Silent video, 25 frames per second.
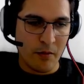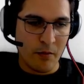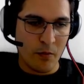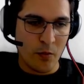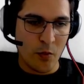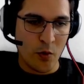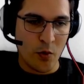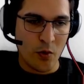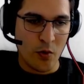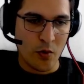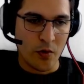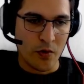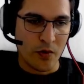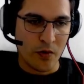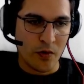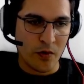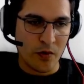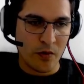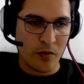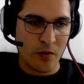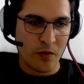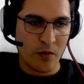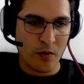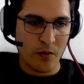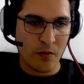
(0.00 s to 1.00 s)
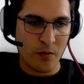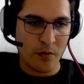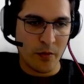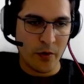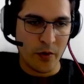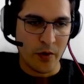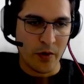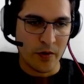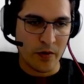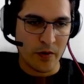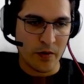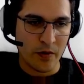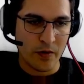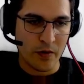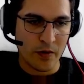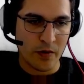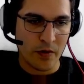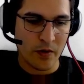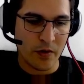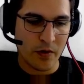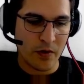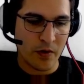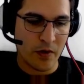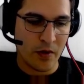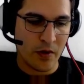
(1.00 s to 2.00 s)
post-processing.
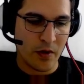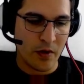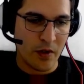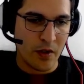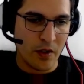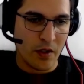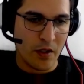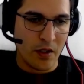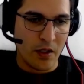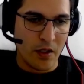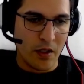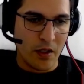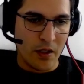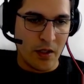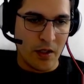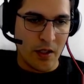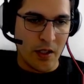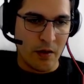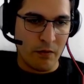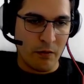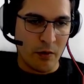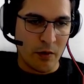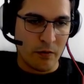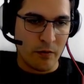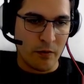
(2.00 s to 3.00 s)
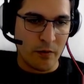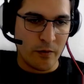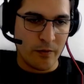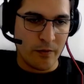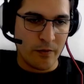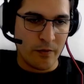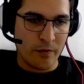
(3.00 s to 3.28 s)
And what we